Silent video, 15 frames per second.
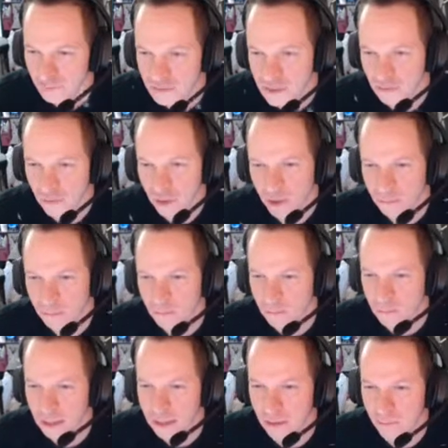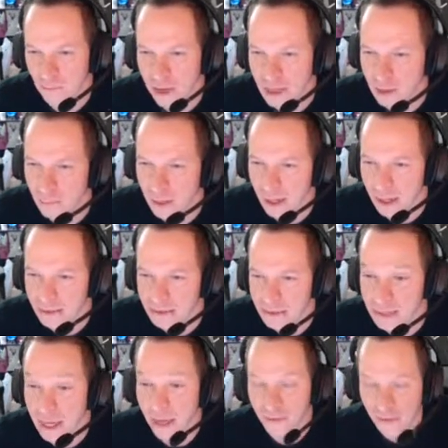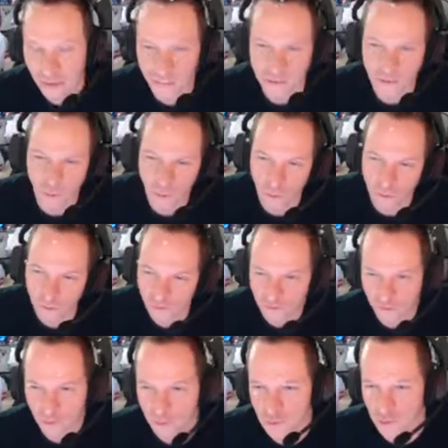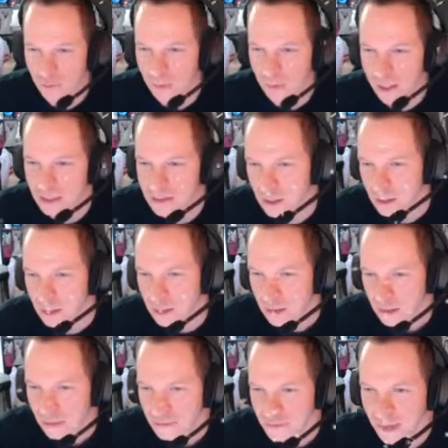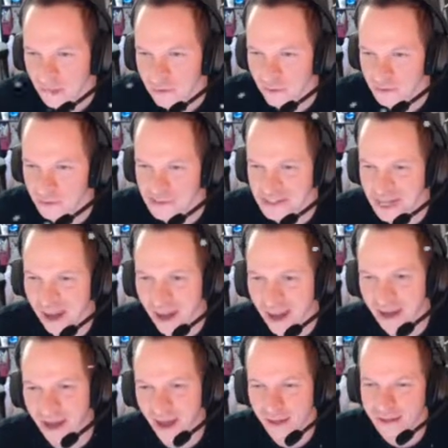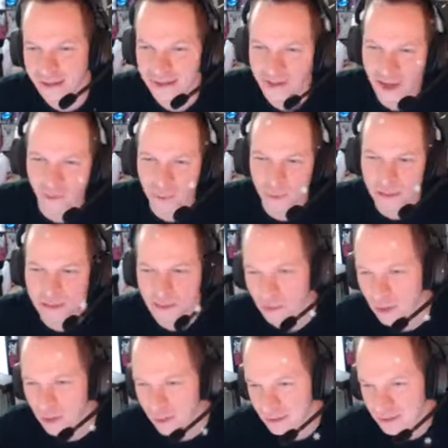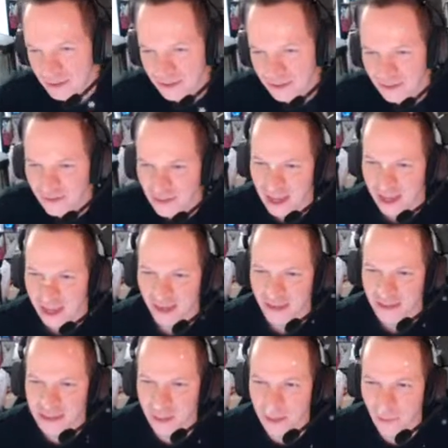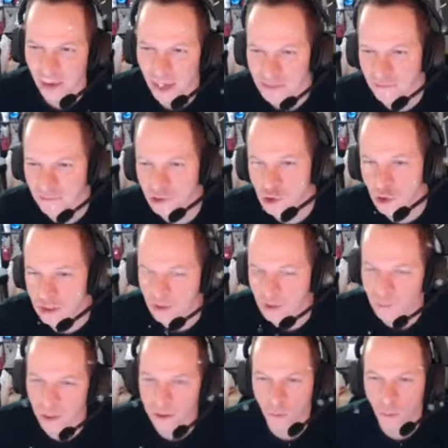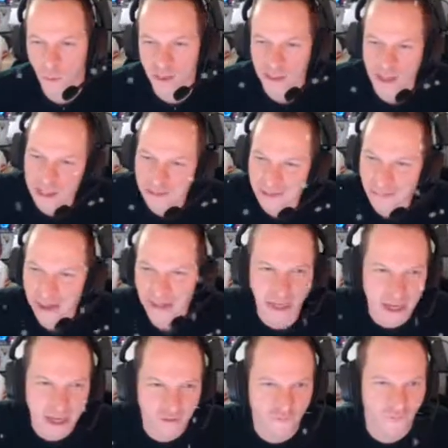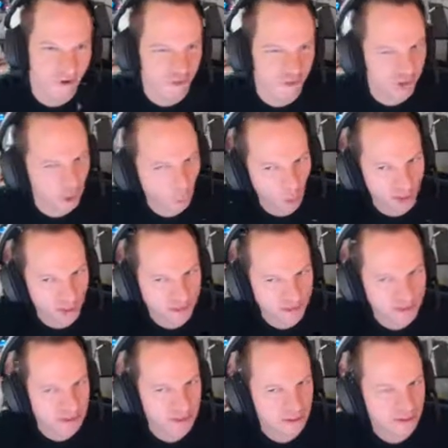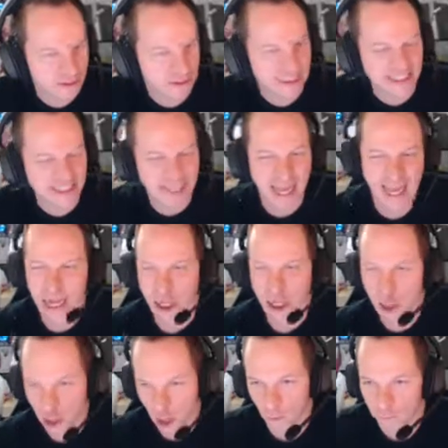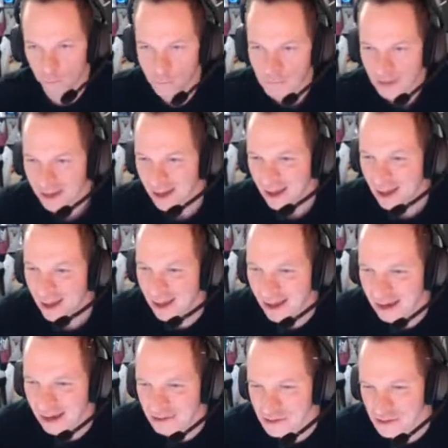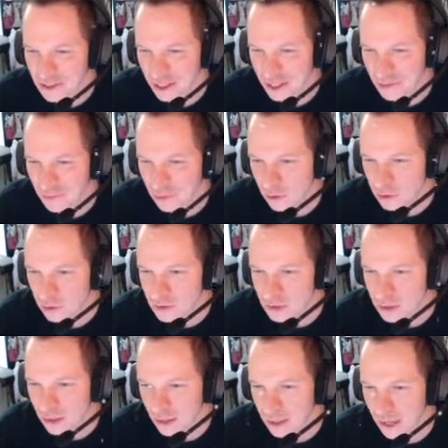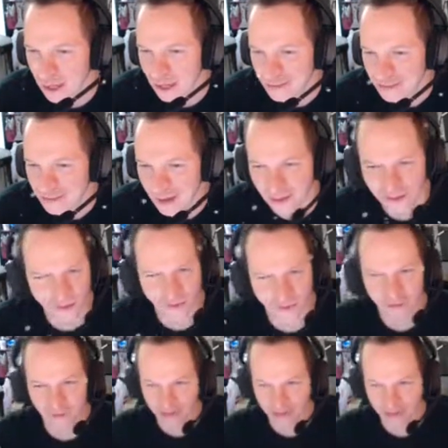have to see if we can make it randomized. Yeah, that would be cool if the fart's randomized. Dolly Girl is saying hi to Ox. Everybody's so nice. Samurai Ox, have you drawn Spider Gwen yet? In my life, I think once. Today, no. Uh, Erzuki, thank you for the host. Uh, hey, and Dolly Girl